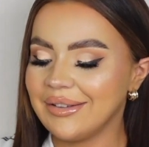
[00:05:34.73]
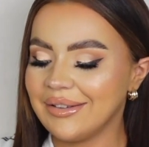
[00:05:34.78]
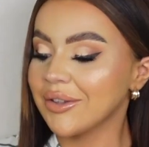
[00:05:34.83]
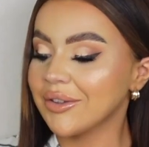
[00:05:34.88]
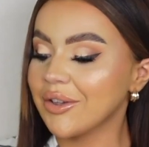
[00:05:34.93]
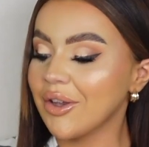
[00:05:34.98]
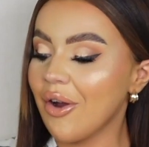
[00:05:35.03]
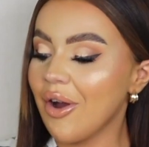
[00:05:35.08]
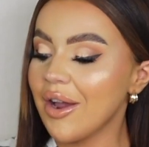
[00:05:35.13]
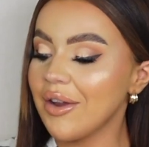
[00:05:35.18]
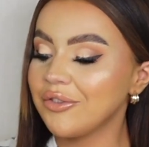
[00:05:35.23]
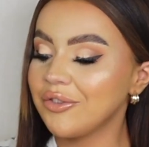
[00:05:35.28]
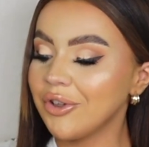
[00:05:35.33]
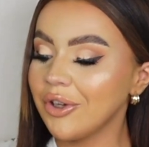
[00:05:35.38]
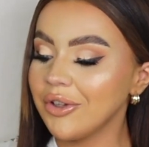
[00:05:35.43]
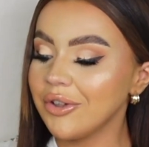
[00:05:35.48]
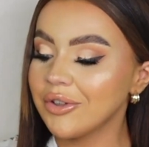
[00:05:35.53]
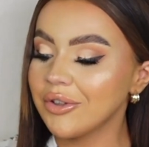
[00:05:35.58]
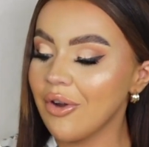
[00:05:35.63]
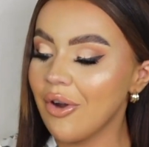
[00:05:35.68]
So I've
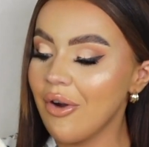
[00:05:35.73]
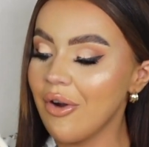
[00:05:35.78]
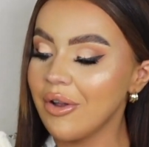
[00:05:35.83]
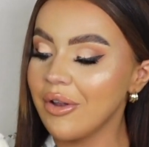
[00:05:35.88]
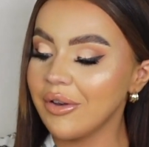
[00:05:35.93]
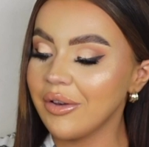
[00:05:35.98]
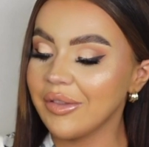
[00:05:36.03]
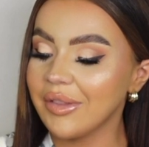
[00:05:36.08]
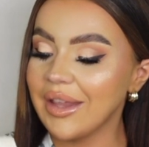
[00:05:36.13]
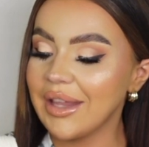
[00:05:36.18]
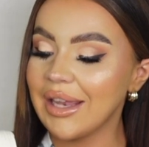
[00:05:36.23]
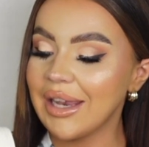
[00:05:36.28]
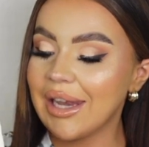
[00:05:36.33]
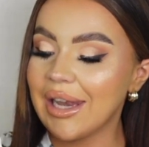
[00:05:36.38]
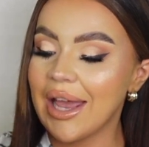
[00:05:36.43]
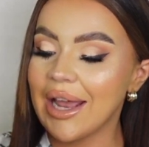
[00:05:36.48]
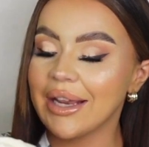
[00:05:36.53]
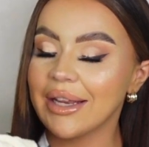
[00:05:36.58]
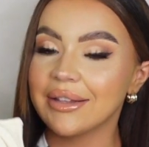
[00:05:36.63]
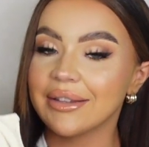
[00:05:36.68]
just gotten the
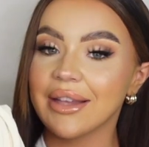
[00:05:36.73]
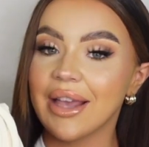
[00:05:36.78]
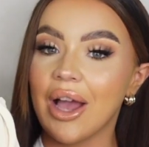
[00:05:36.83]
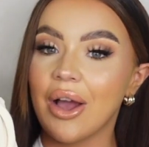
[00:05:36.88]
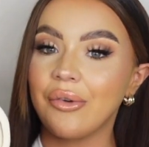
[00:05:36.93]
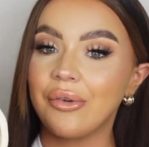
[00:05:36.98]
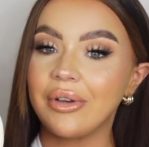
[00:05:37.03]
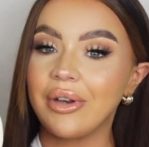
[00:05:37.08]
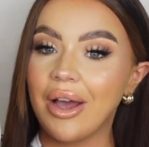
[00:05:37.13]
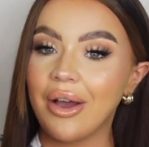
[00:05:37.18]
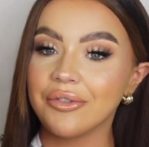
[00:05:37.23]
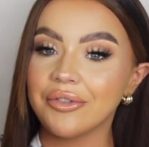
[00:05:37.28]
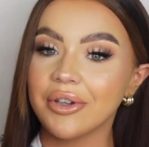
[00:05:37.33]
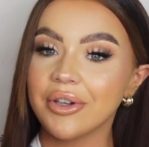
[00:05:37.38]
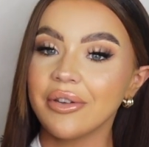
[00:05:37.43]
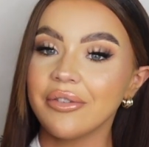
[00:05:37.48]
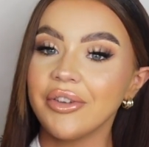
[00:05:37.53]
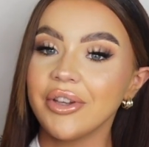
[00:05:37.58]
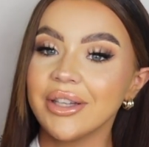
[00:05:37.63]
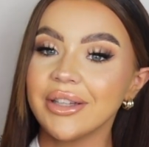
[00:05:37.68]
leggings out now. I don't
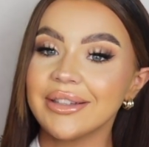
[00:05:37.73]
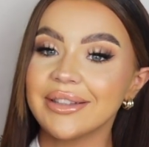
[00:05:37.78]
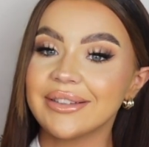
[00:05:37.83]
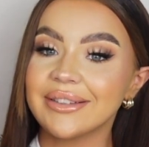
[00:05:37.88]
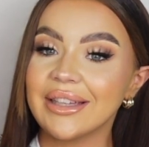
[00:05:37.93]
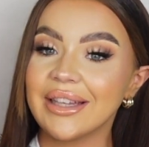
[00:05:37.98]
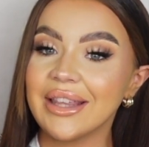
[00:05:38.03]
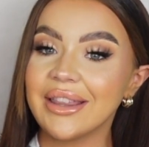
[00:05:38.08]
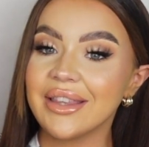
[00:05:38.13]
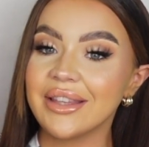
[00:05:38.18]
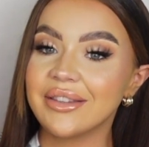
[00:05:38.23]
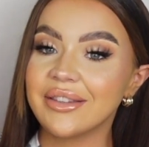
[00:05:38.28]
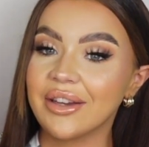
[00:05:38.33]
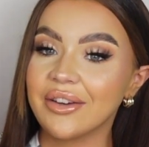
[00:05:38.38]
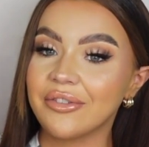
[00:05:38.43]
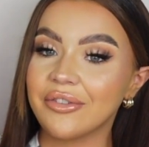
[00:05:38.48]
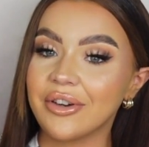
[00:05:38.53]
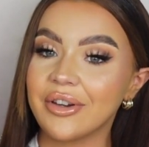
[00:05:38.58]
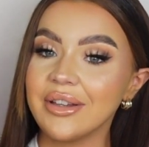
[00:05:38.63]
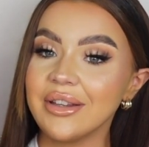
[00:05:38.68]
know if you can see the
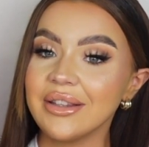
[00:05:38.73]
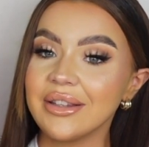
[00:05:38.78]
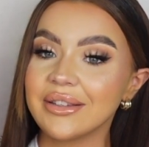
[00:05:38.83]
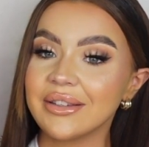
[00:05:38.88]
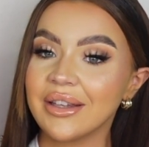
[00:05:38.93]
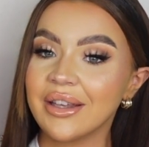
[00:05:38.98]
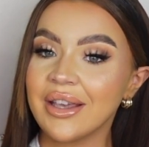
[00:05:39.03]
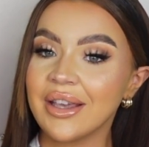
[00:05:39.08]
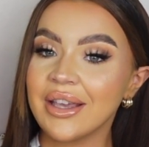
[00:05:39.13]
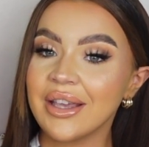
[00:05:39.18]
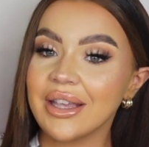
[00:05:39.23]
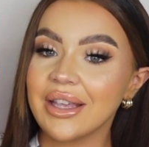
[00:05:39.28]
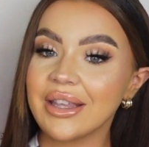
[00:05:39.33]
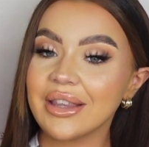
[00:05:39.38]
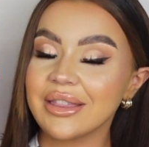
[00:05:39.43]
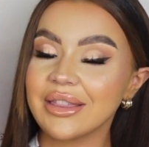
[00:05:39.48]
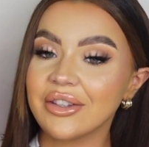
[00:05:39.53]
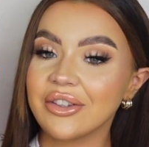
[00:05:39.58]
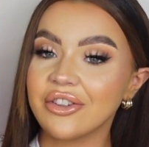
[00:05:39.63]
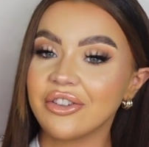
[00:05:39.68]
difference
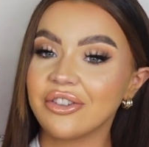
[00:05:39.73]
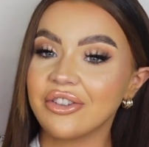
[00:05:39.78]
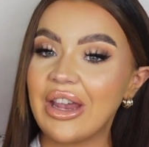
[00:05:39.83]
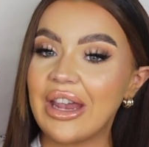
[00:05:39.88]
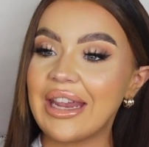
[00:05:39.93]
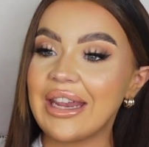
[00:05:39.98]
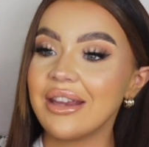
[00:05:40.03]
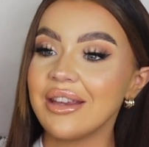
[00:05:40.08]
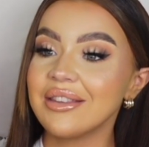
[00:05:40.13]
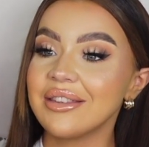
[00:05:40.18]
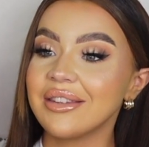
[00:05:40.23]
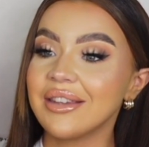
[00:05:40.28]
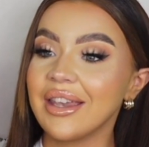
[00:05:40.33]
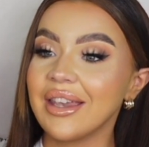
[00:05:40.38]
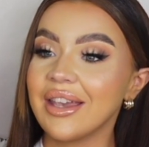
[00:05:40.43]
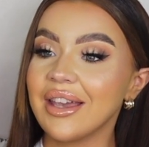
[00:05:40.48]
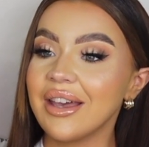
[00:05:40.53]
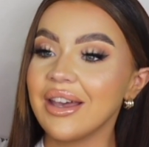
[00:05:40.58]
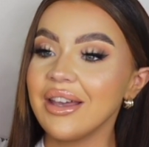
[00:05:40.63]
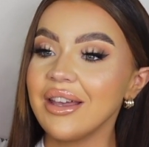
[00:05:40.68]
in the shades
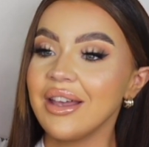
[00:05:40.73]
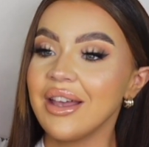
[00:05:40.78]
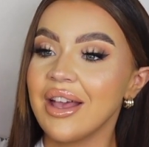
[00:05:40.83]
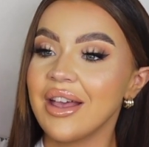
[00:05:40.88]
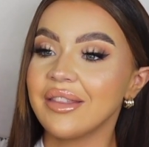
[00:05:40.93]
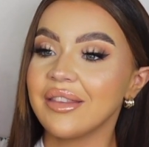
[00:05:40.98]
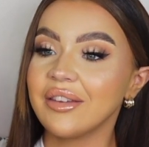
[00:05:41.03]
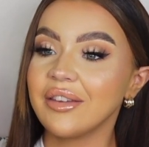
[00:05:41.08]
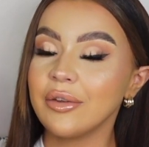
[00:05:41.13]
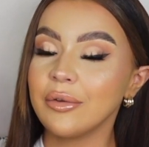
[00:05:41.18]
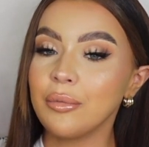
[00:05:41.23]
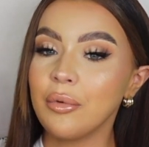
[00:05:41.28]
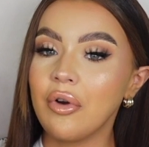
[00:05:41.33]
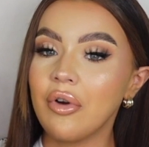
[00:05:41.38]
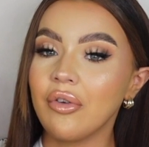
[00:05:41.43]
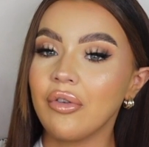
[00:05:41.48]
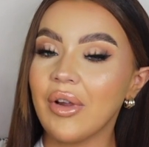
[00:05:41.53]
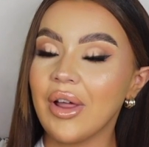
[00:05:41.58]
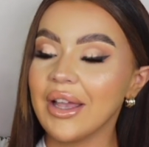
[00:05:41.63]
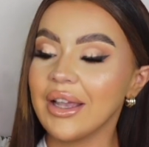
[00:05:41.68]
here. This is more
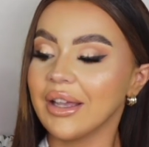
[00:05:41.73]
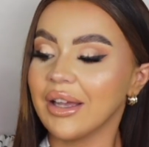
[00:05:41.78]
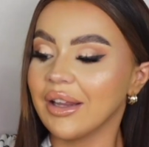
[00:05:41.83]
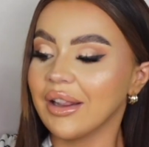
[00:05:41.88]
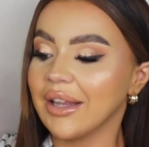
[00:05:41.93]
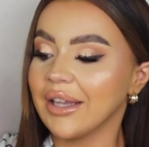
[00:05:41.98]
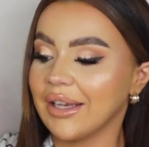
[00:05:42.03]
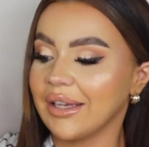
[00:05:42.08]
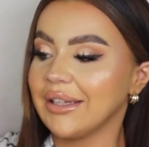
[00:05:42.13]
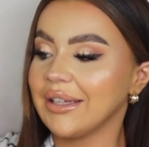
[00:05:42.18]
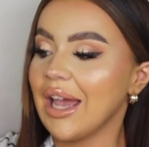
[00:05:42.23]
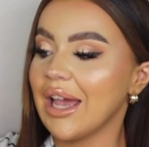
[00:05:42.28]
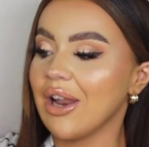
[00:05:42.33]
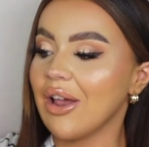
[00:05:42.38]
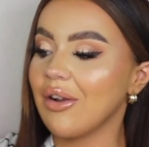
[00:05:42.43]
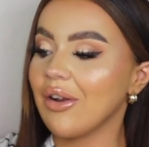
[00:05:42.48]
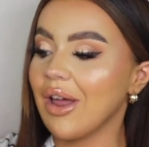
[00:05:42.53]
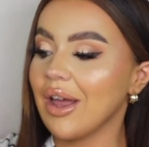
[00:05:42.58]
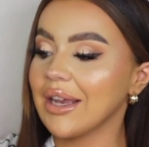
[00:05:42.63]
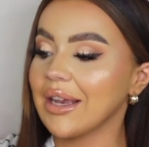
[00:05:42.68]
of like a
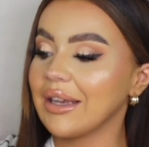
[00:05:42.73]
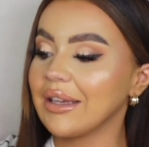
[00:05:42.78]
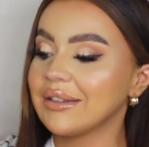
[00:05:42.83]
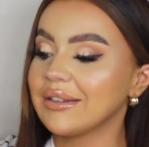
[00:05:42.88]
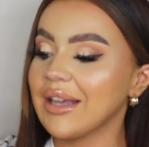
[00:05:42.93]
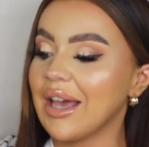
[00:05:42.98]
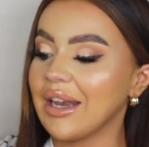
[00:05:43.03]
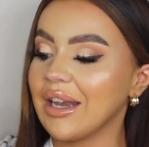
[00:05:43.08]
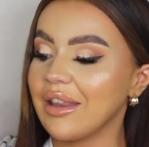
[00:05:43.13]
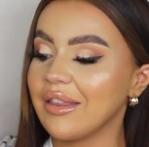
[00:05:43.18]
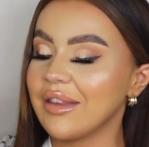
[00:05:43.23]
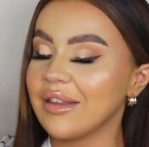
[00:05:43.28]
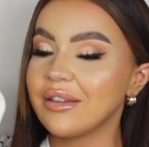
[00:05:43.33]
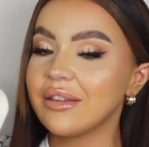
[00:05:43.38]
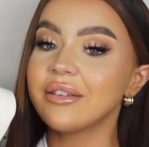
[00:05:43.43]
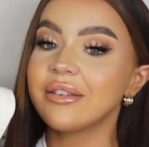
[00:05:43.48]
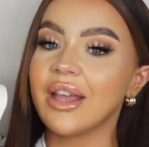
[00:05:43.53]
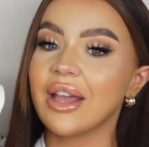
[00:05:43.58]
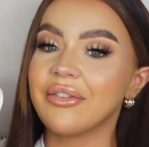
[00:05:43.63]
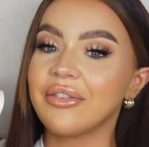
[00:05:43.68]
yellow, like I said, and this
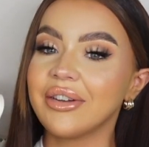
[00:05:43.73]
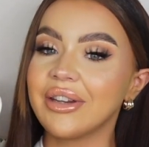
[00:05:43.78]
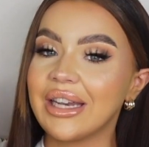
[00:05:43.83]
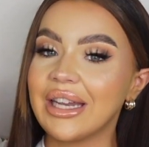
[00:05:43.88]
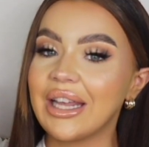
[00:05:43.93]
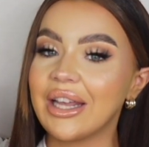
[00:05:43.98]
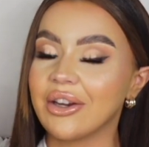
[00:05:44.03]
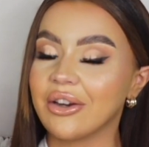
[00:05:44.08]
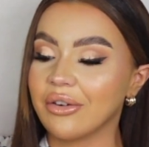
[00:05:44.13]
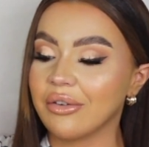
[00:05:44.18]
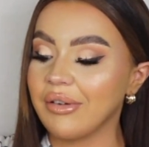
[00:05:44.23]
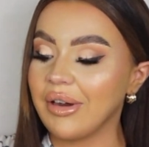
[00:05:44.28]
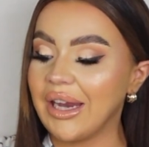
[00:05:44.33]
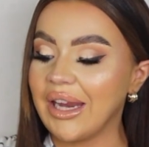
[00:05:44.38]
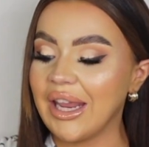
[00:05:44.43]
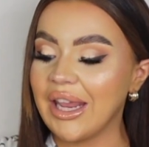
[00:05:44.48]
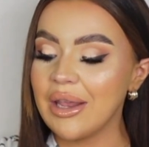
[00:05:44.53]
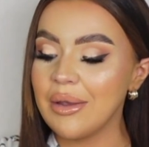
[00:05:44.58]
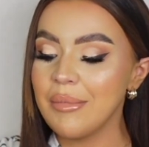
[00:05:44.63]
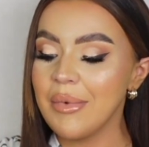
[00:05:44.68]
is definitely a
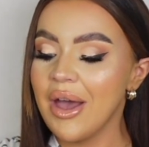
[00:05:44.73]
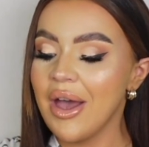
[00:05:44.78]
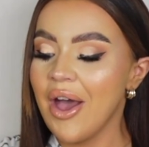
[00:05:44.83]
cream.